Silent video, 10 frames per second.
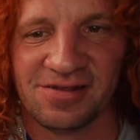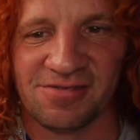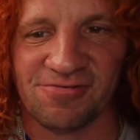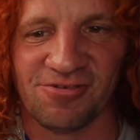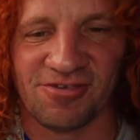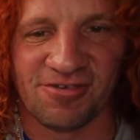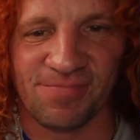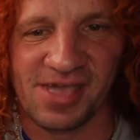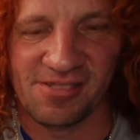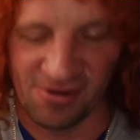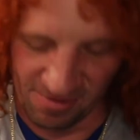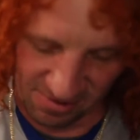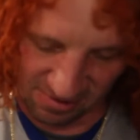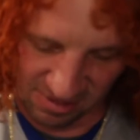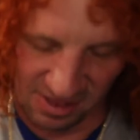They're just a spade
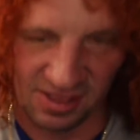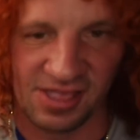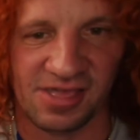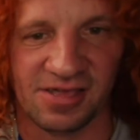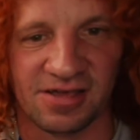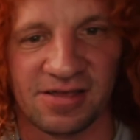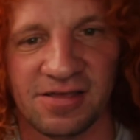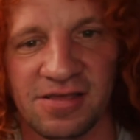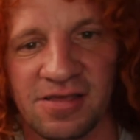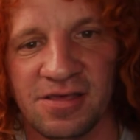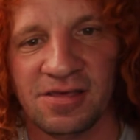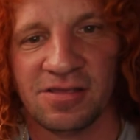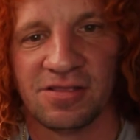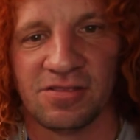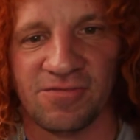terminal, and
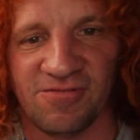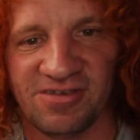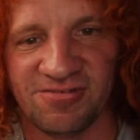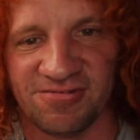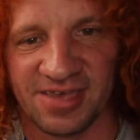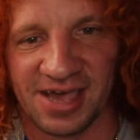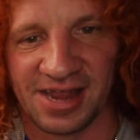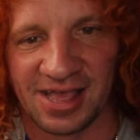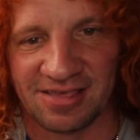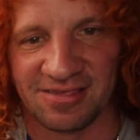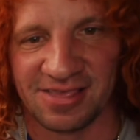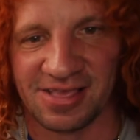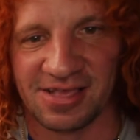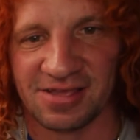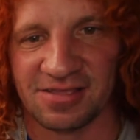the freezer side has
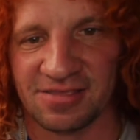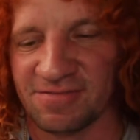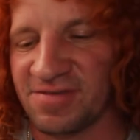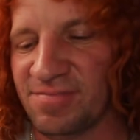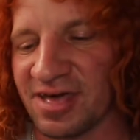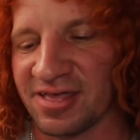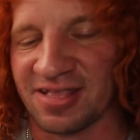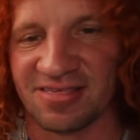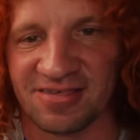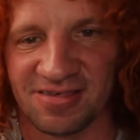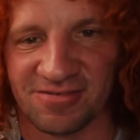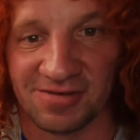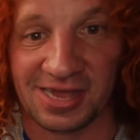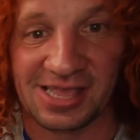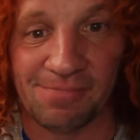the female ends. So
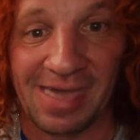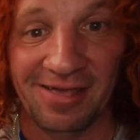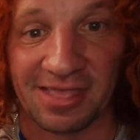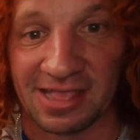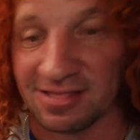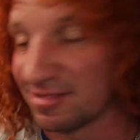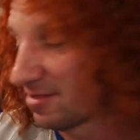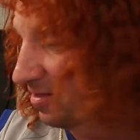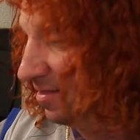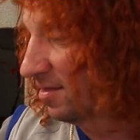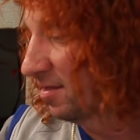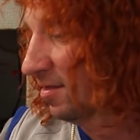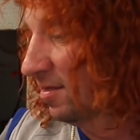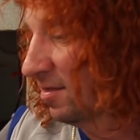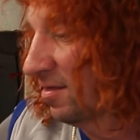I need male ends.
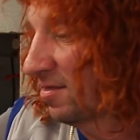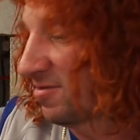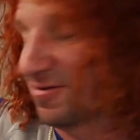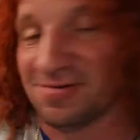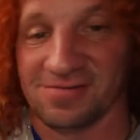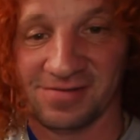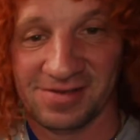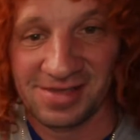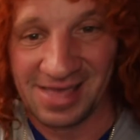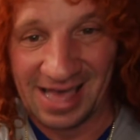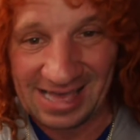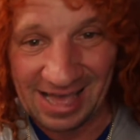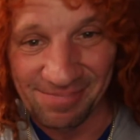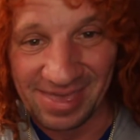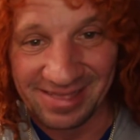So I
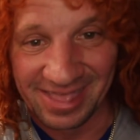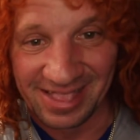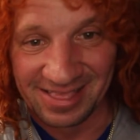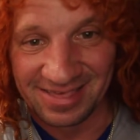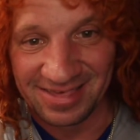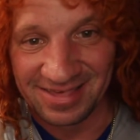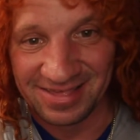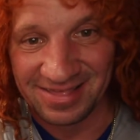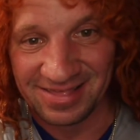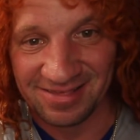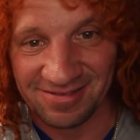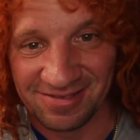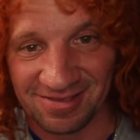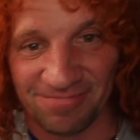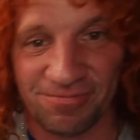got male ends
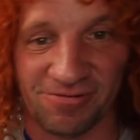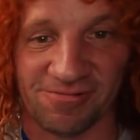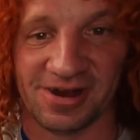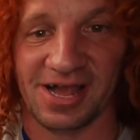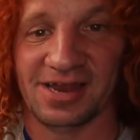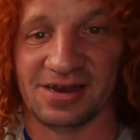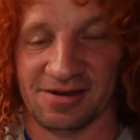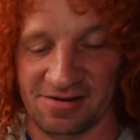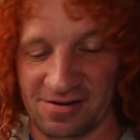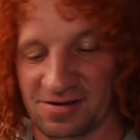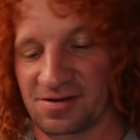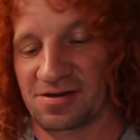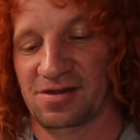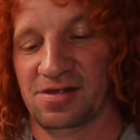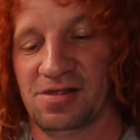to put right on there.
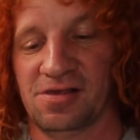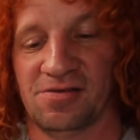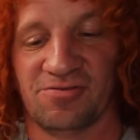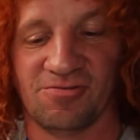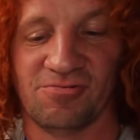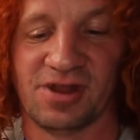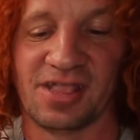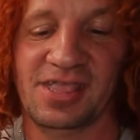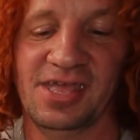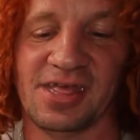So what I did